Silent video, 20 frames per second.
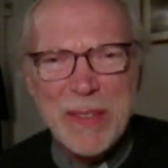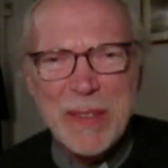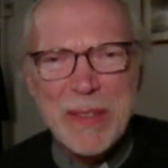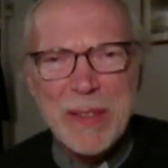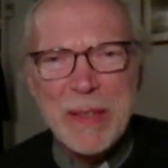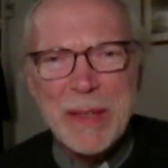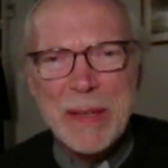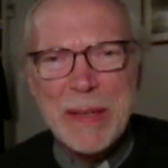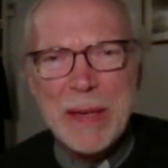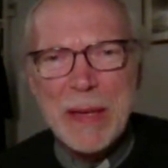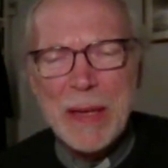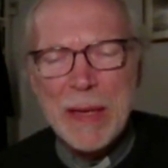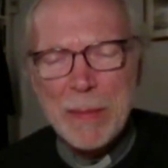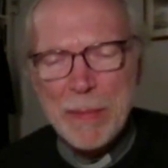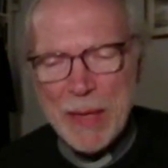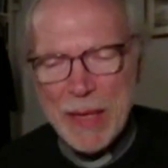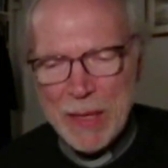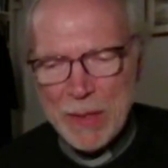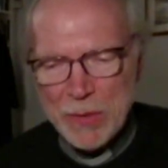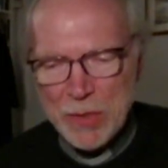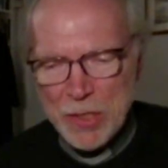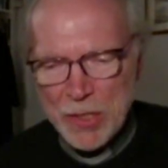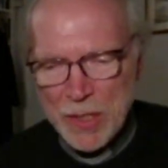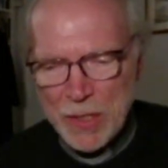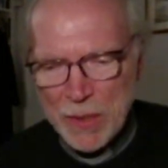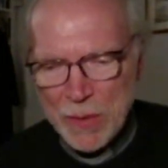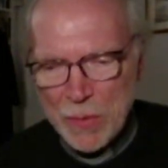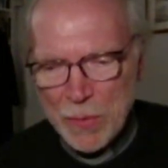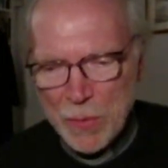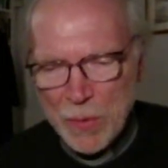about
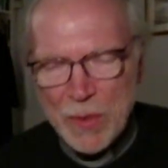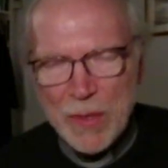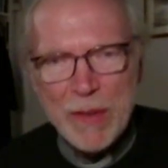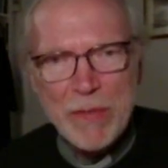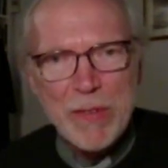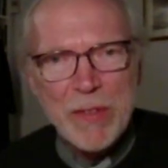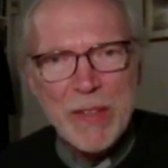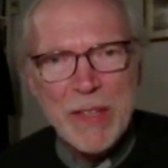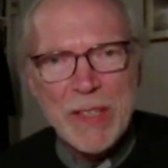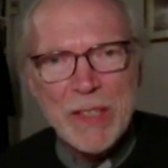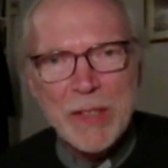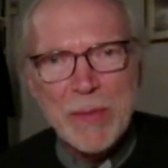what everything